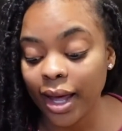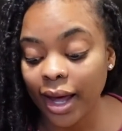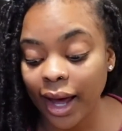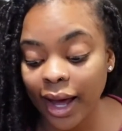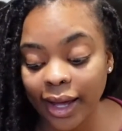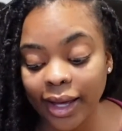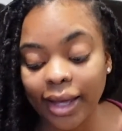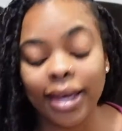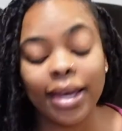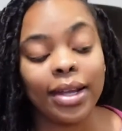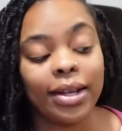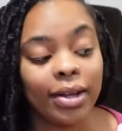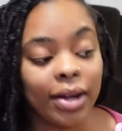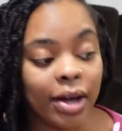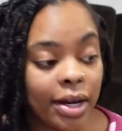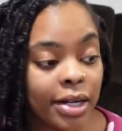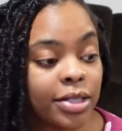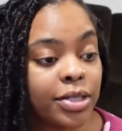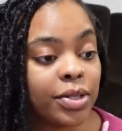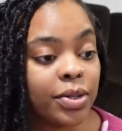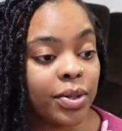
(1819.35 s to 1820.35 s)
I
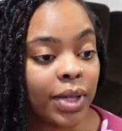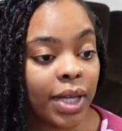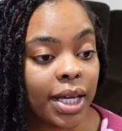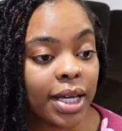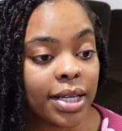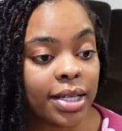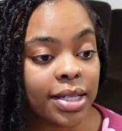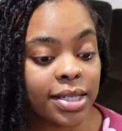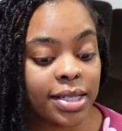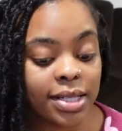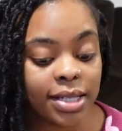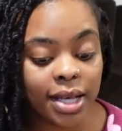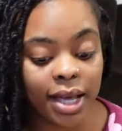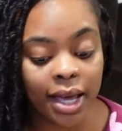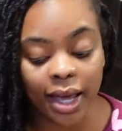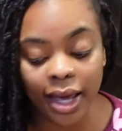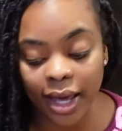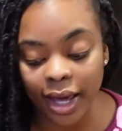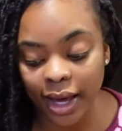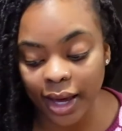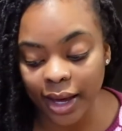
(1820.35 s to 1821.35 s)
cannot do this.
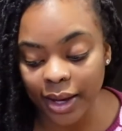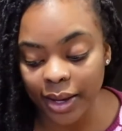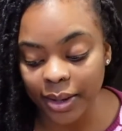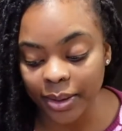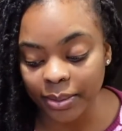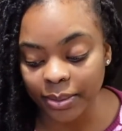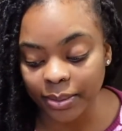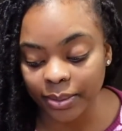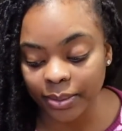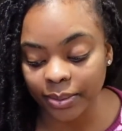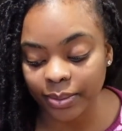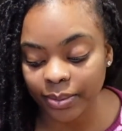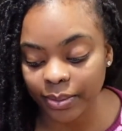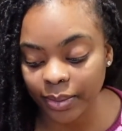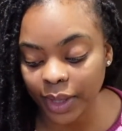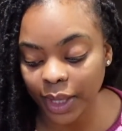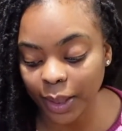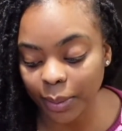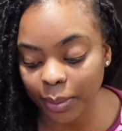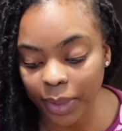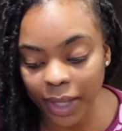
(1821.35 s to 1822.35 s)
Um,
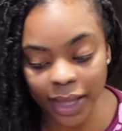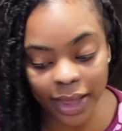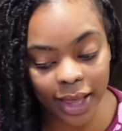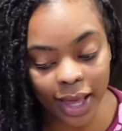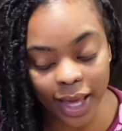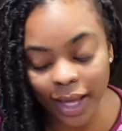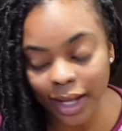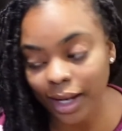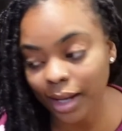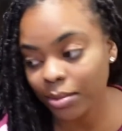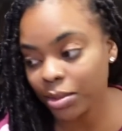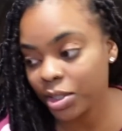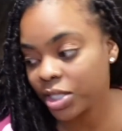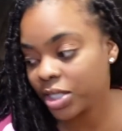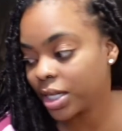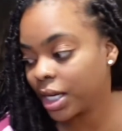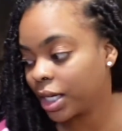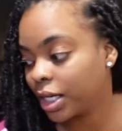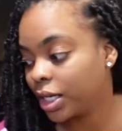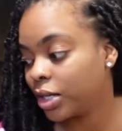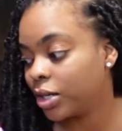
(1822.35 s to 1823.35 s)
but then I'm just
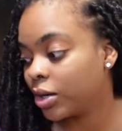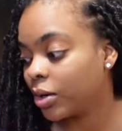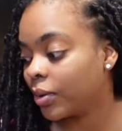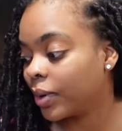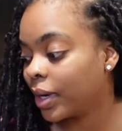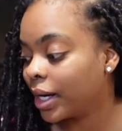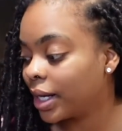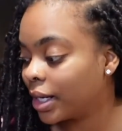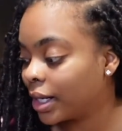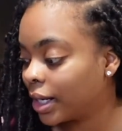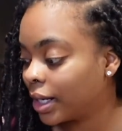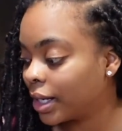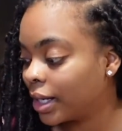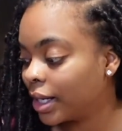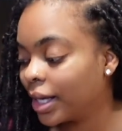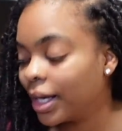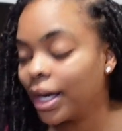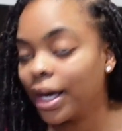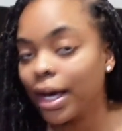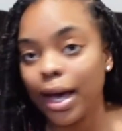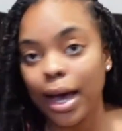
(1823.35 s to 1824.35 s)
like, you know what?
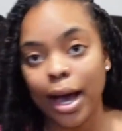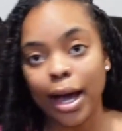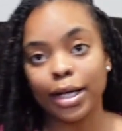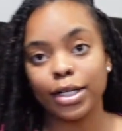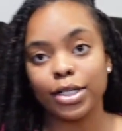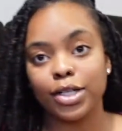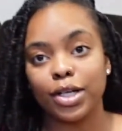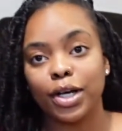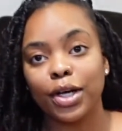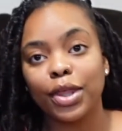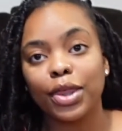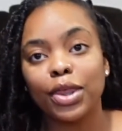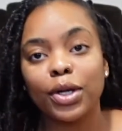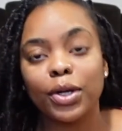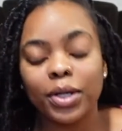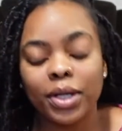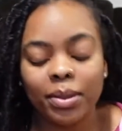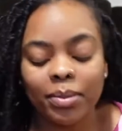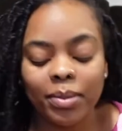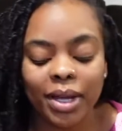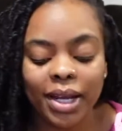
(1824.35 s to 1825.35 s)
I took a
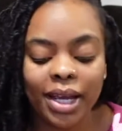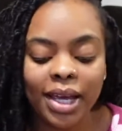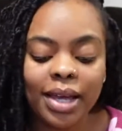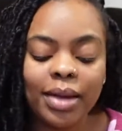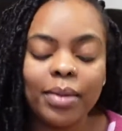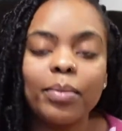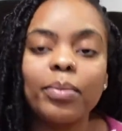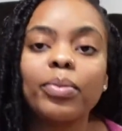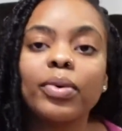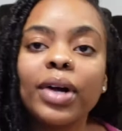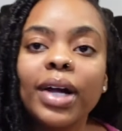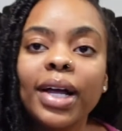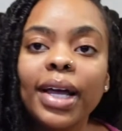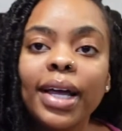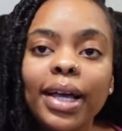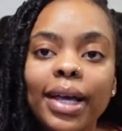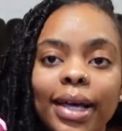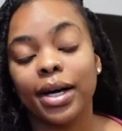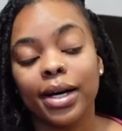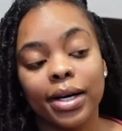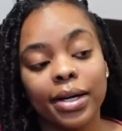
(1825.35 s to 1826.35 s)
30 minute
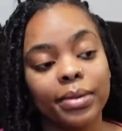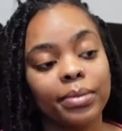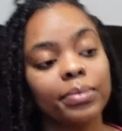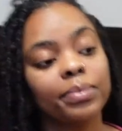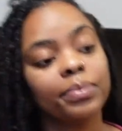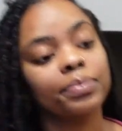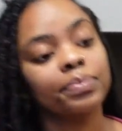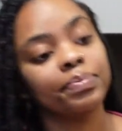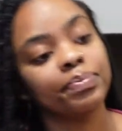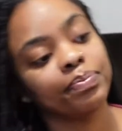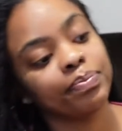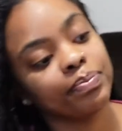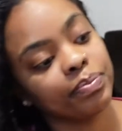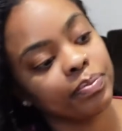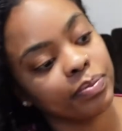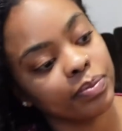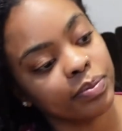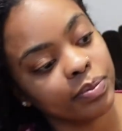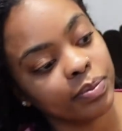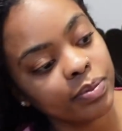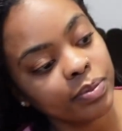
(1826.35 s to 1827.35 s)
break. Um,
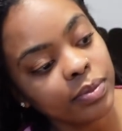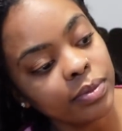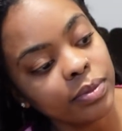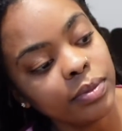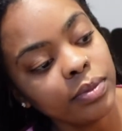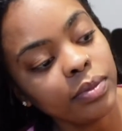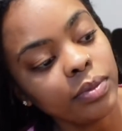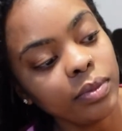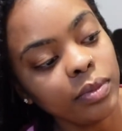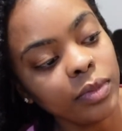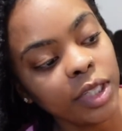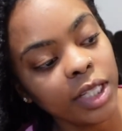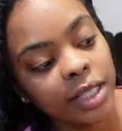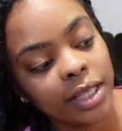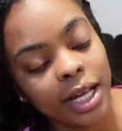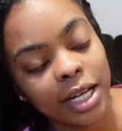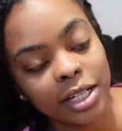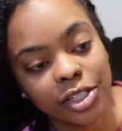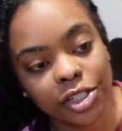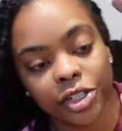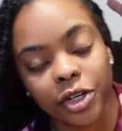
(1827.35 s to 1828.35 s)

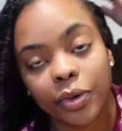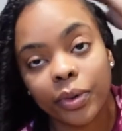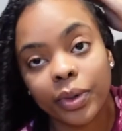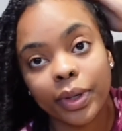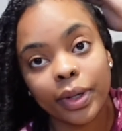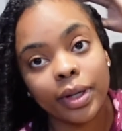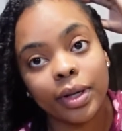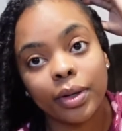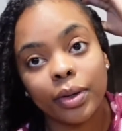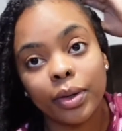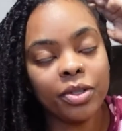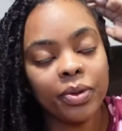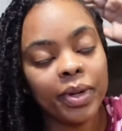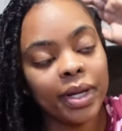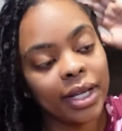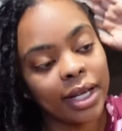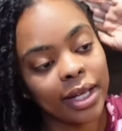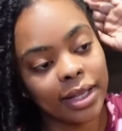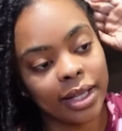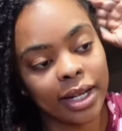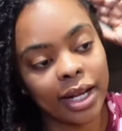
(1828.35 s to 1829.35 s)
that showed do it
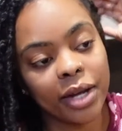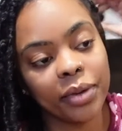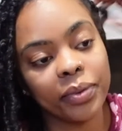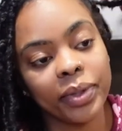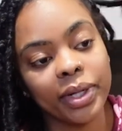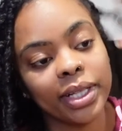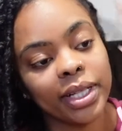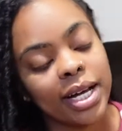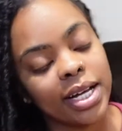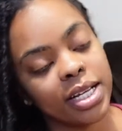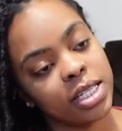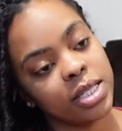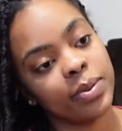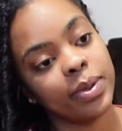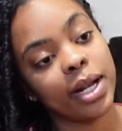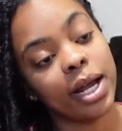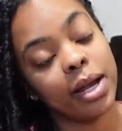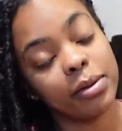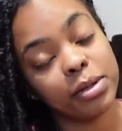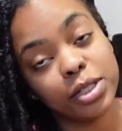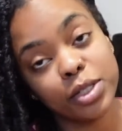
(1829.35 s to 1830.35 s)
and then I realized what
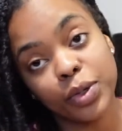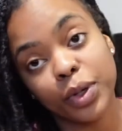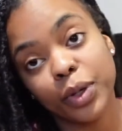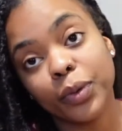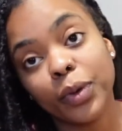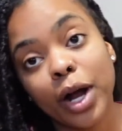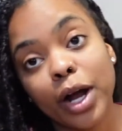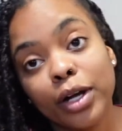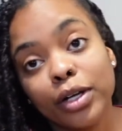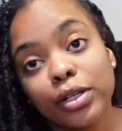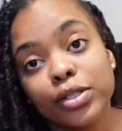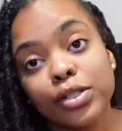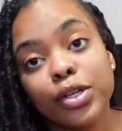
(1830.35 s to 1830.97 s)
I was doing wrong.